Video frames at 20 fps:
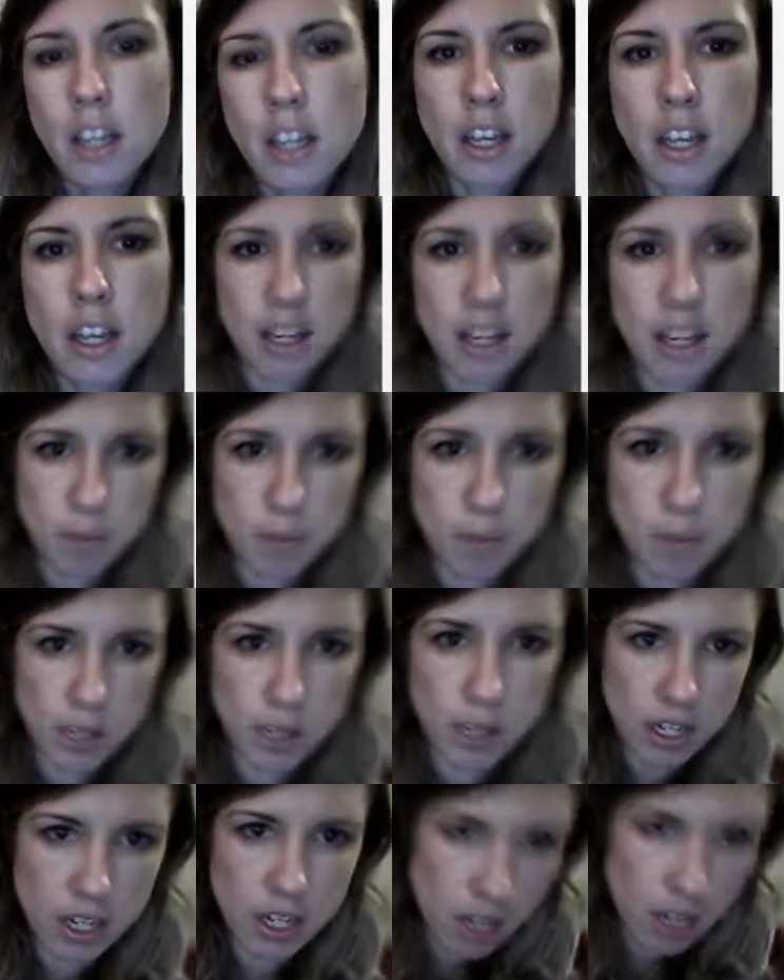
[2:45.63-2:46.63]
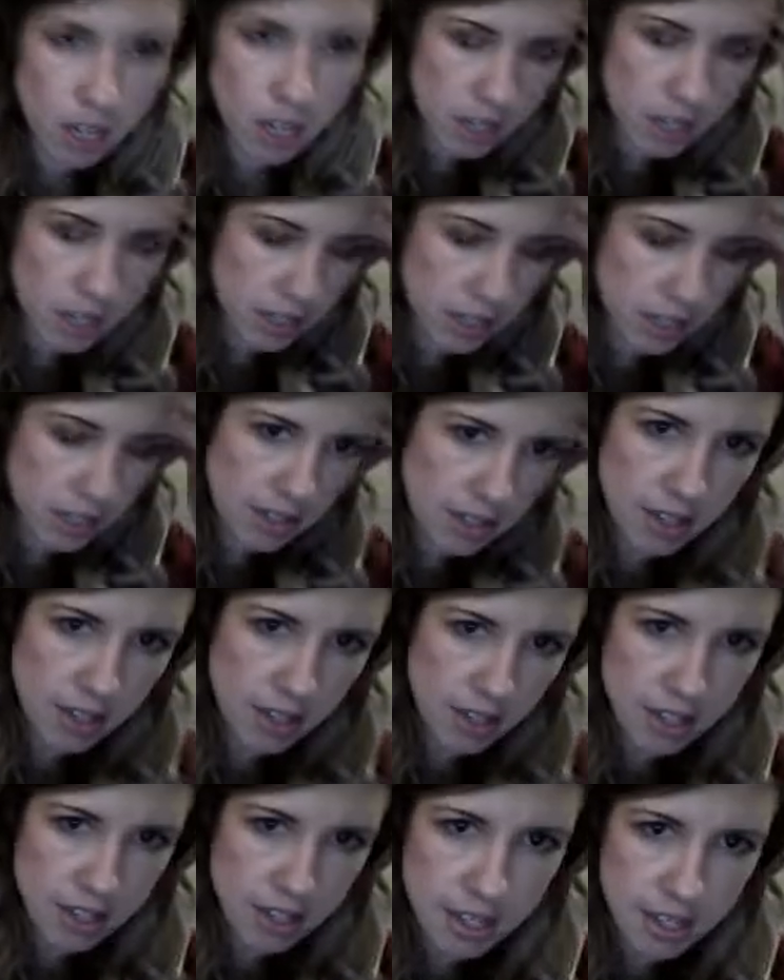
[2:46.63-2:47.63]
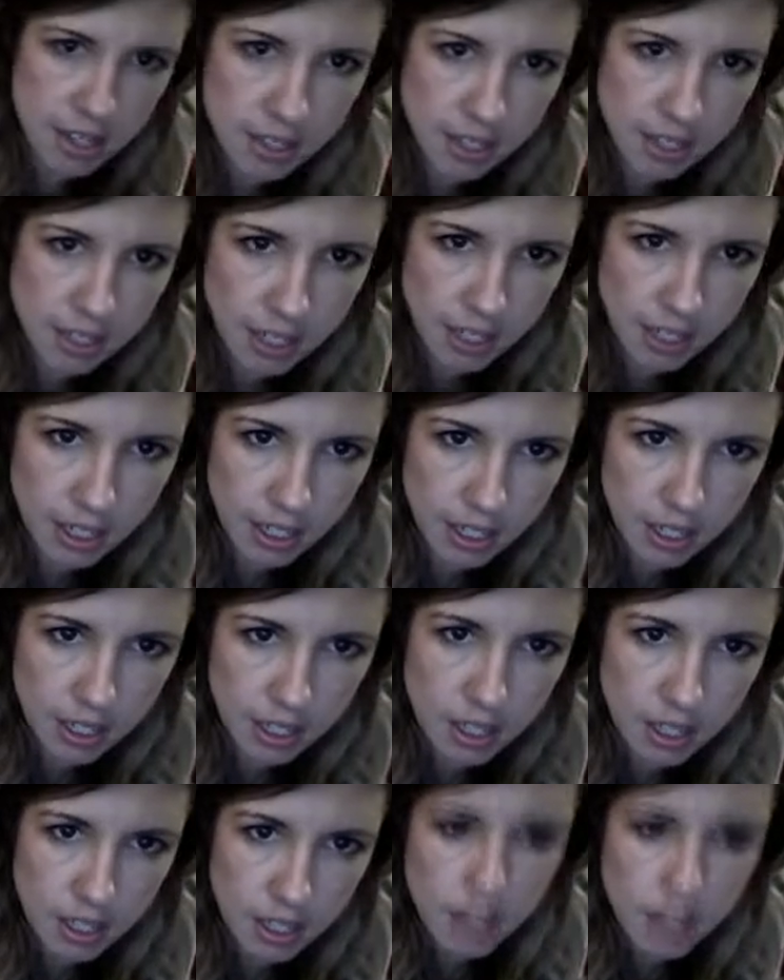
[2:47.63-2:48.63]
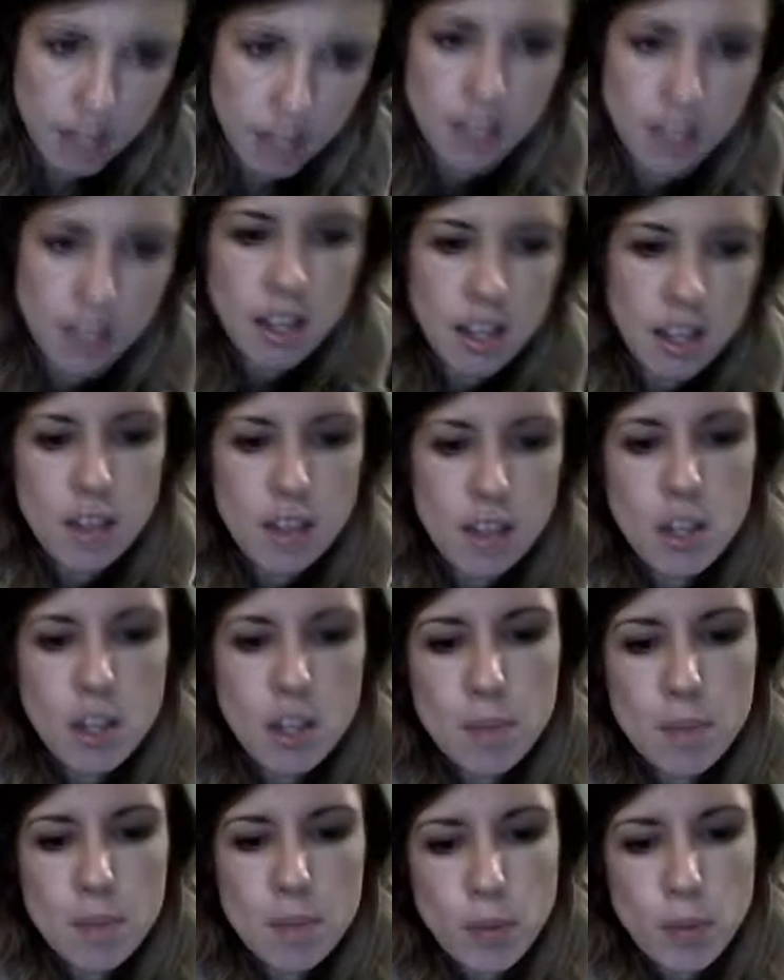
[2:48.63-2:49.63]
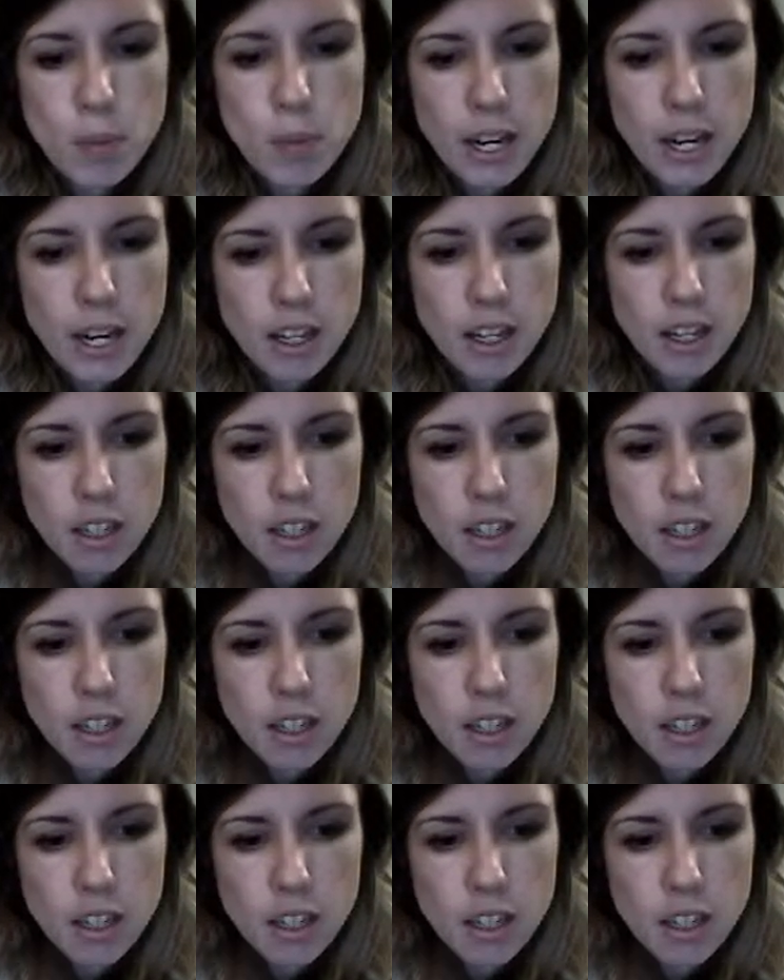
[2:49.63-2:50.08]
And I'm going to call this, I'll change that in a second, Chapter Break.